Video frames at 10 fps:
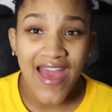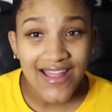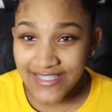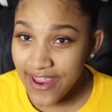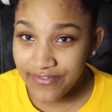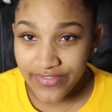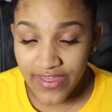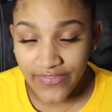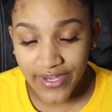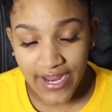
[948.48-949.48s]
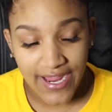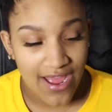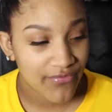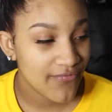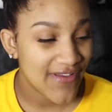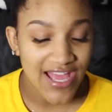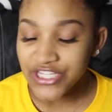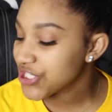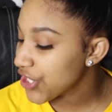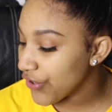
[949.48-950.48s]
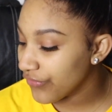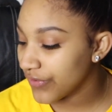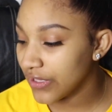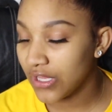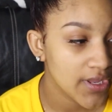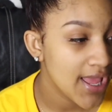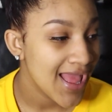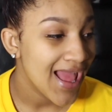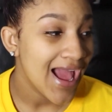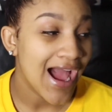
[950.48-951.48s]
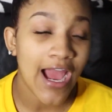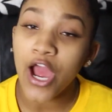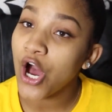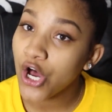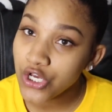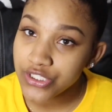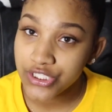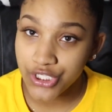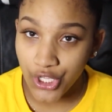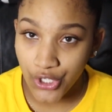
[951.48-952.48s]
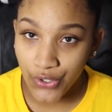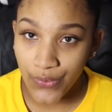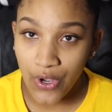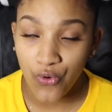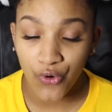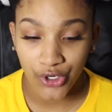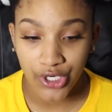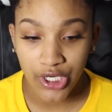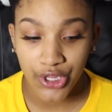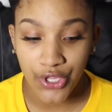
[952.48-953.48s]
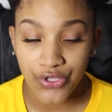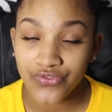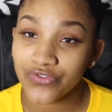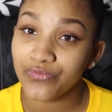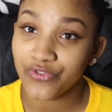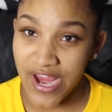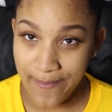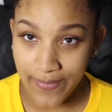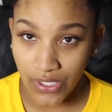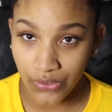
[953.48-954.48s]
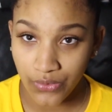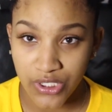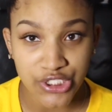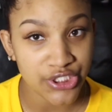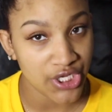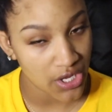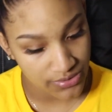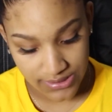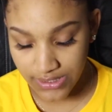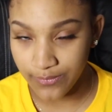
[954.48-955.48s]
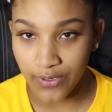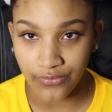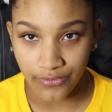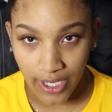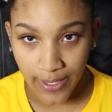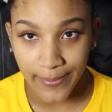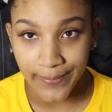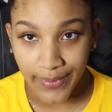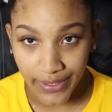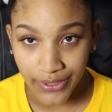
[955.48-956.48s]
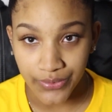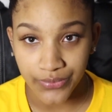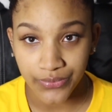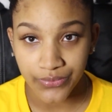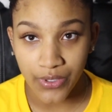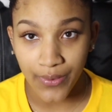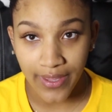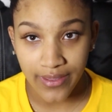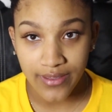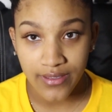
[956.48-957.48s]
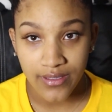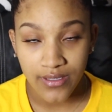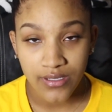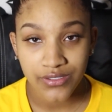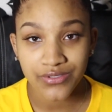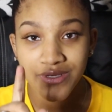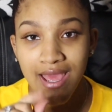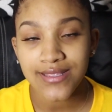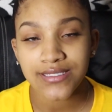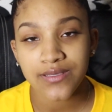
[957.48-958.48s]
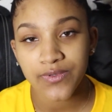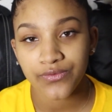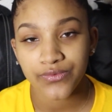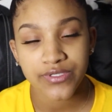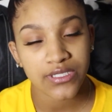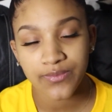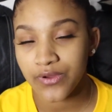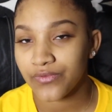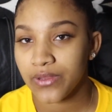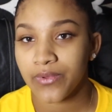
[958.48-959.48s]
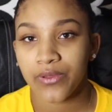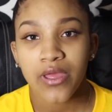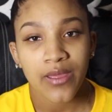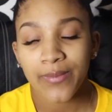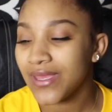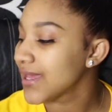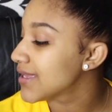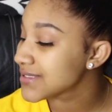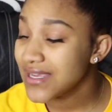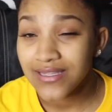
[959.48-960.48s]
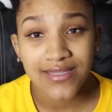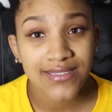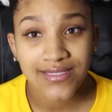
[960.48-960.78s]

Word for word: That's everything that I got from Fashion Nova. I also ordered clothes from Rainbow. Don't sleep on Rainbow, okay? Do not sleep in sleep on Rainbow because the